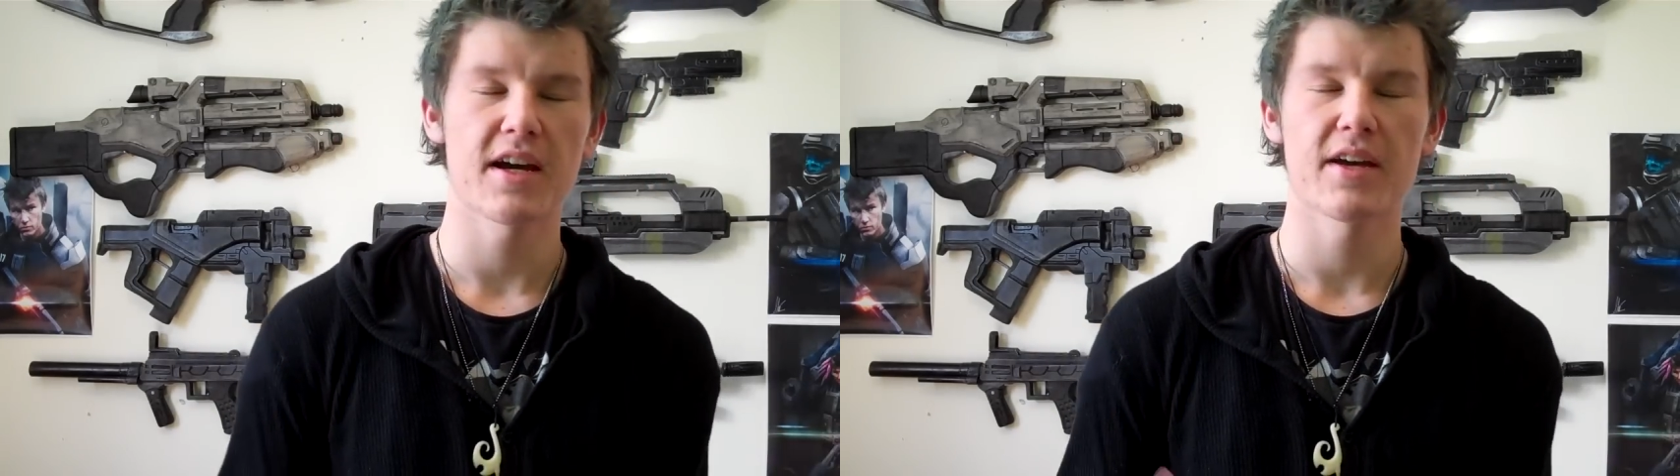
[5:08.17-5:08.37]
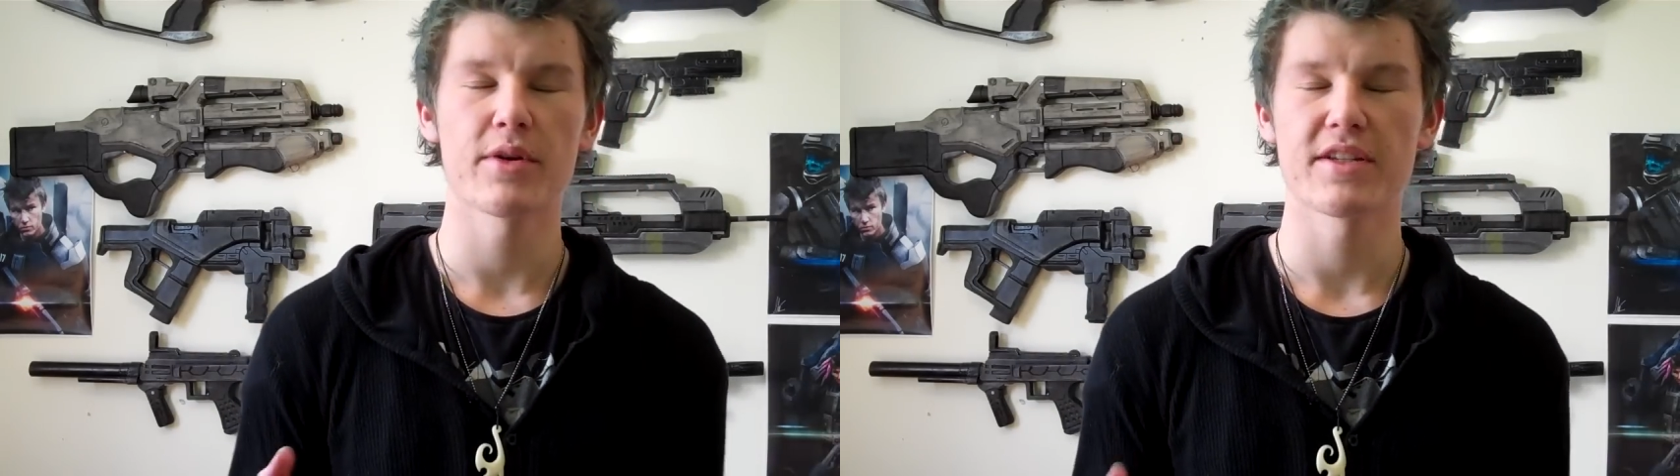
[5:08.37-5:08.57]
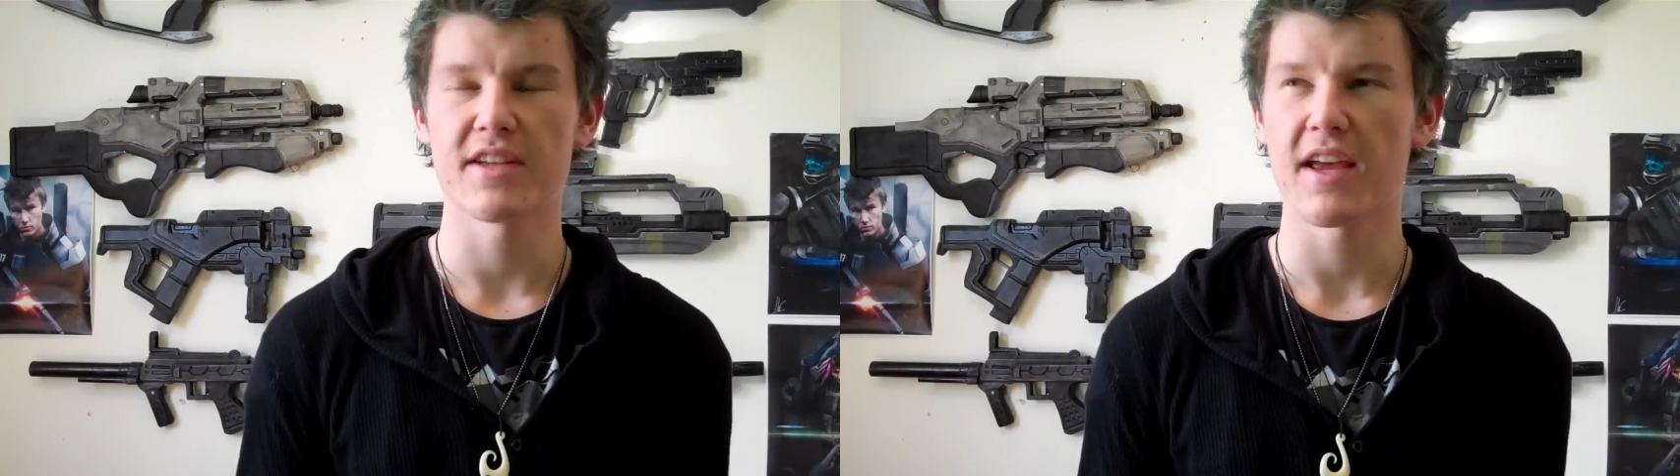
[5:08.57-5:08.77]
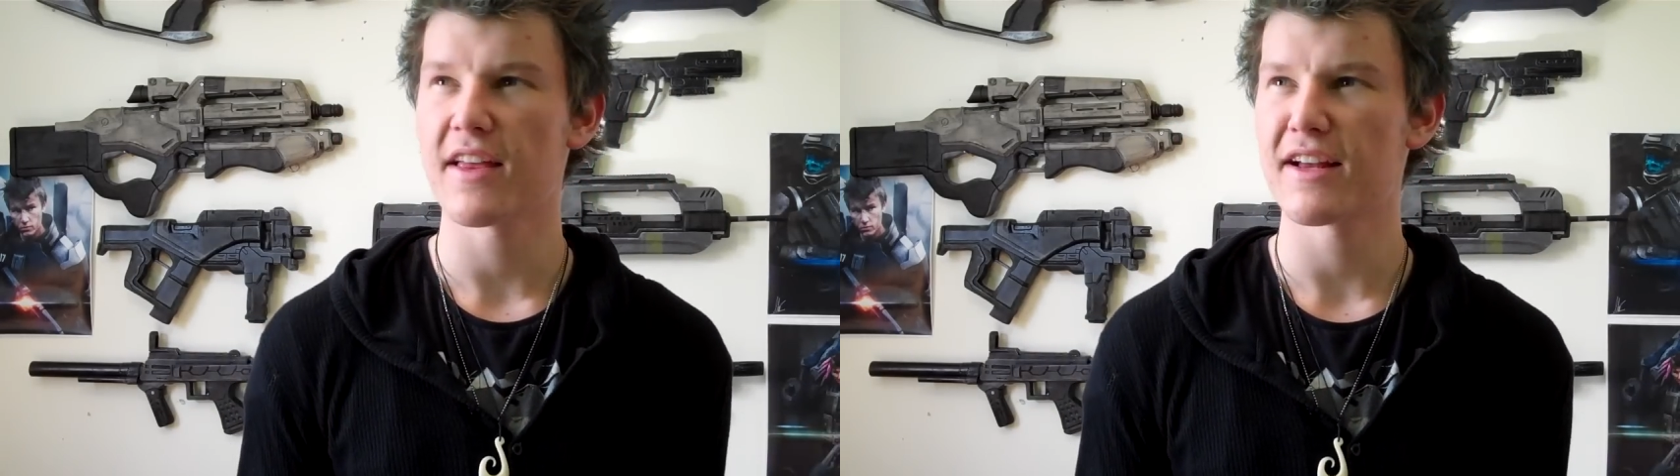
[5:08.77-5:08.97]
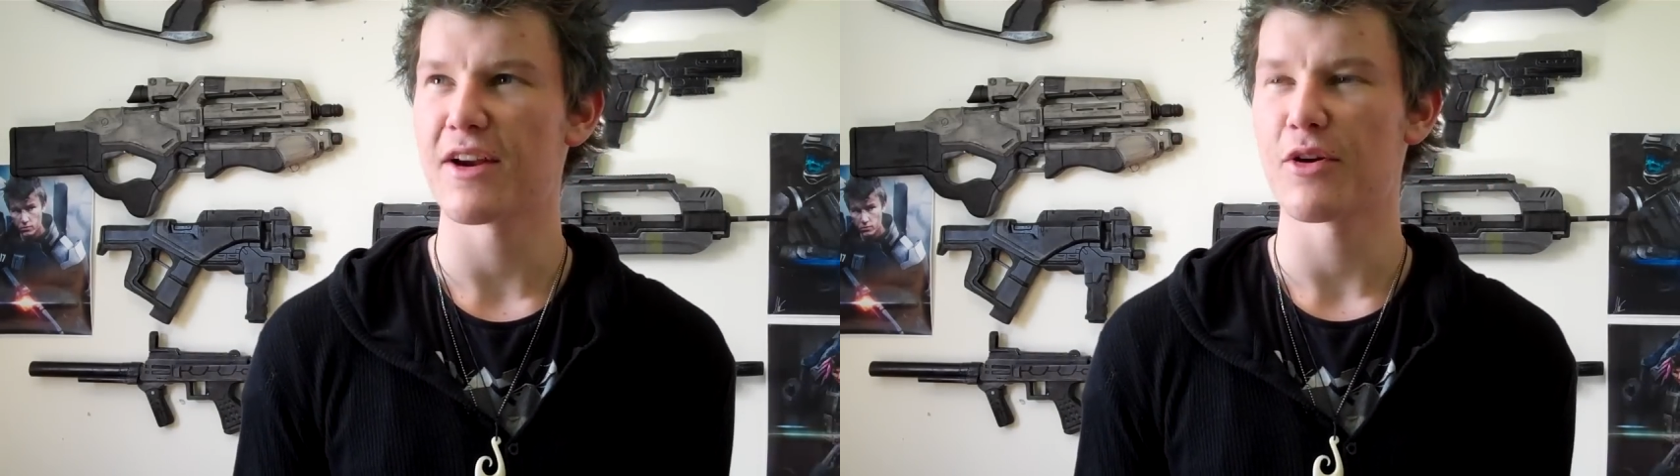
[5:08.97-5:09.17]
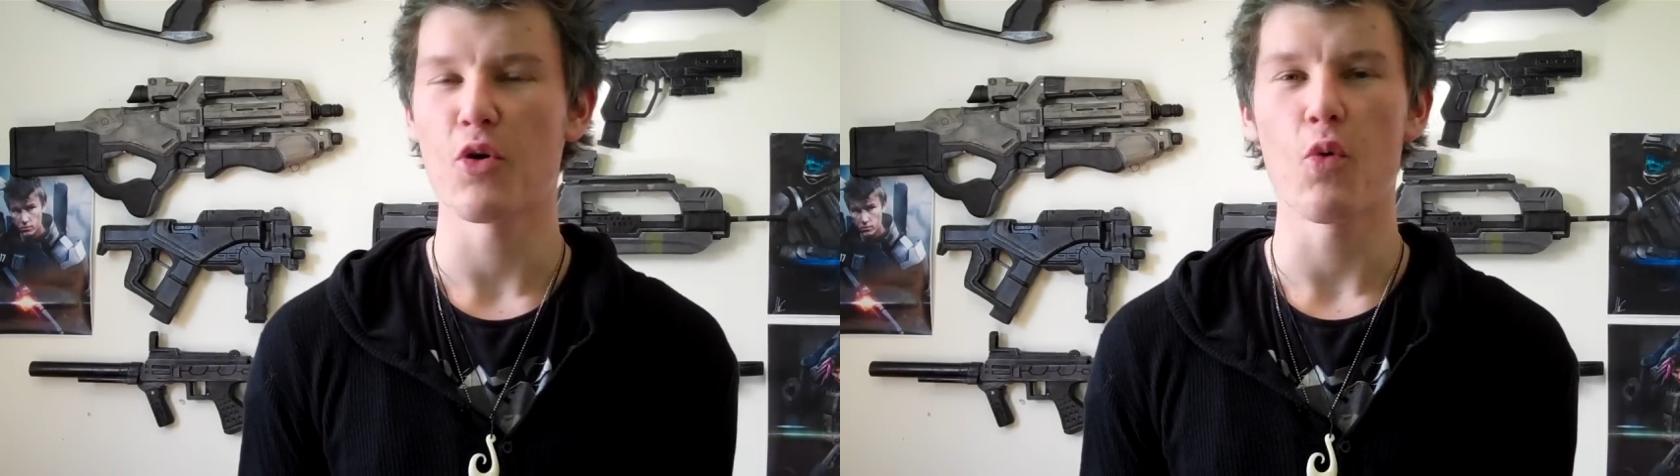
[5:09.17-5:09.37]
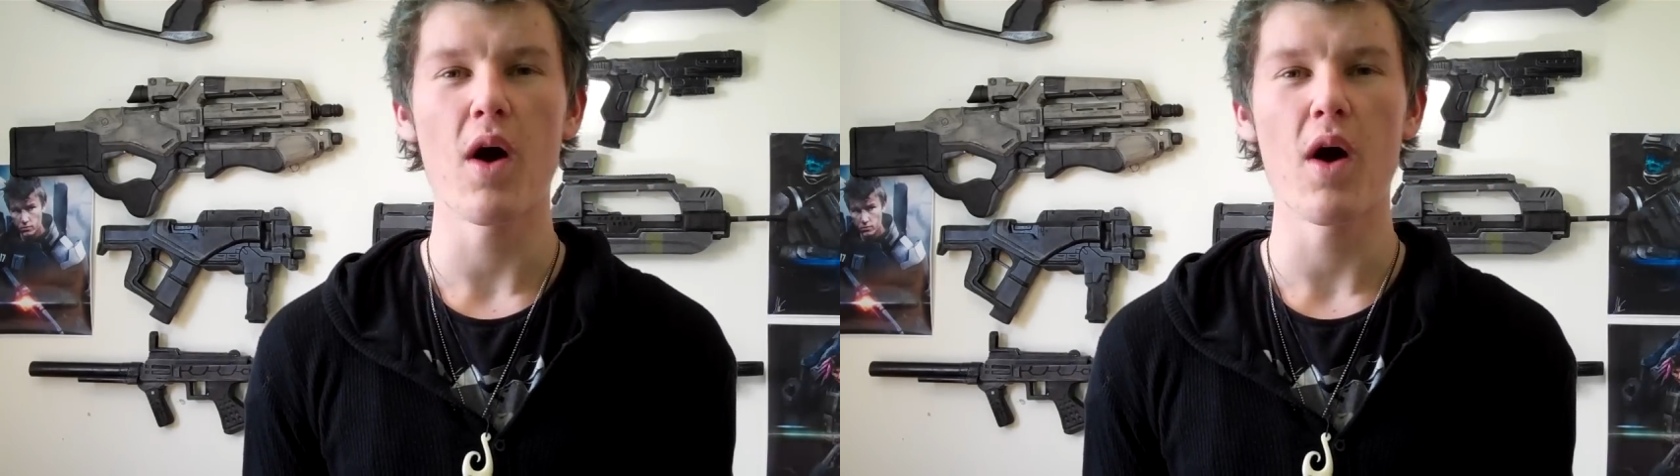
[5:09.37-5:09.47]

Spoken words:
I always say that, I don't know